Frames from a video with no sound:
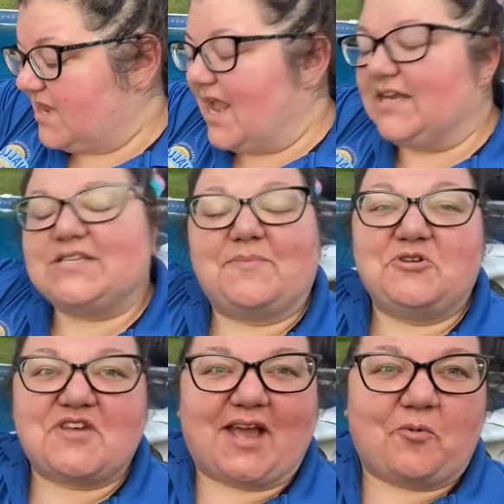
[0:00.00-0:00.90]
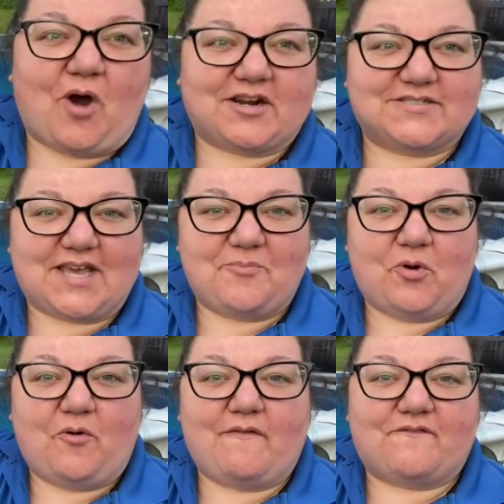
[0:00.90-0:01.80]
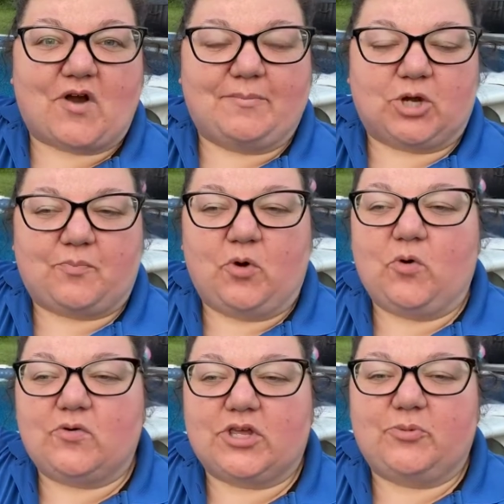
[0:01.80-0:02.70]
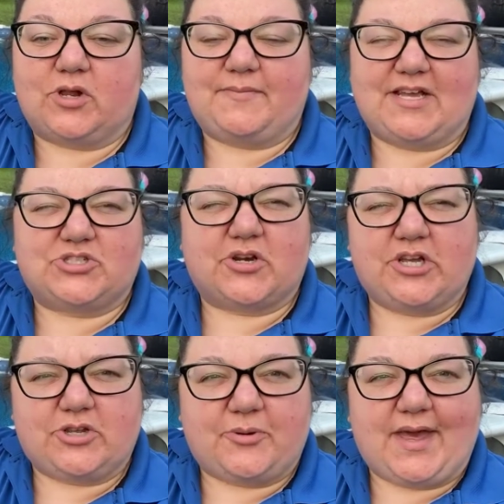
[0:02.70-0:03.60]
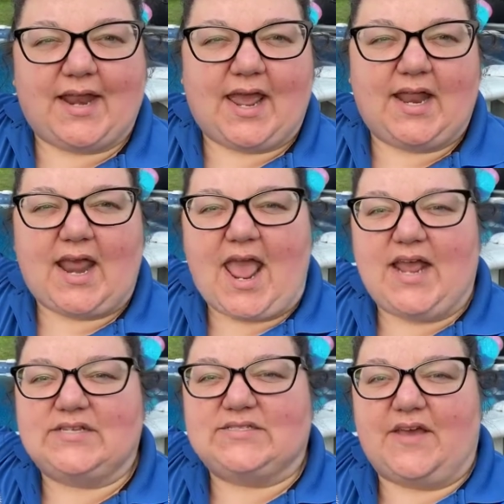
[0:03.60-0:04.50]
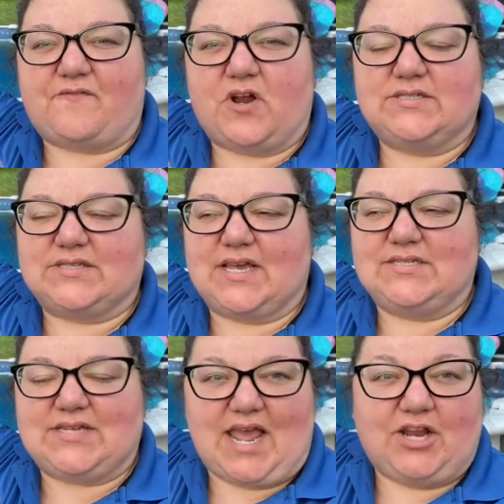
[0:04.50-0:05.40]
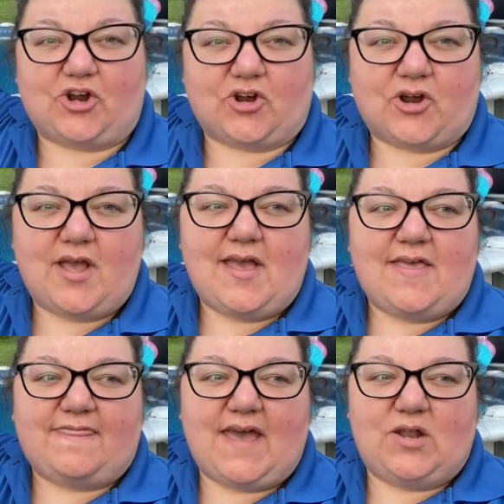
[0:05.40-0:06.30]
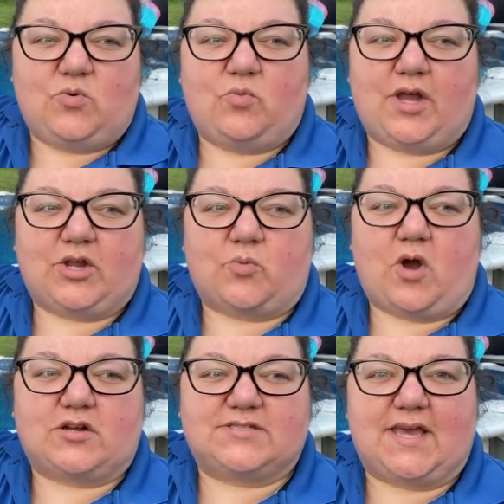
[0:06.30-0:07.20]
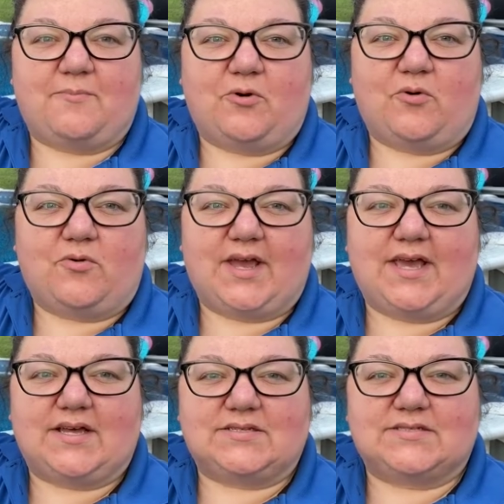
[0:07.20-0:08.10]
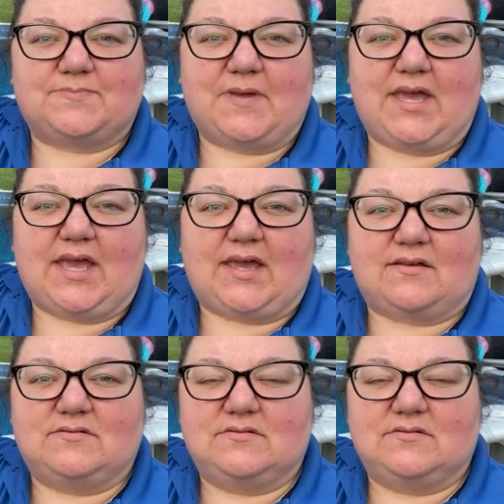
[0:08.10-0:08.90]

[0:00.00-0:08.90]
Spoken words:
Anytime you take a water sample from your pool, you want to make sure you do it in a different container than what your water sample is being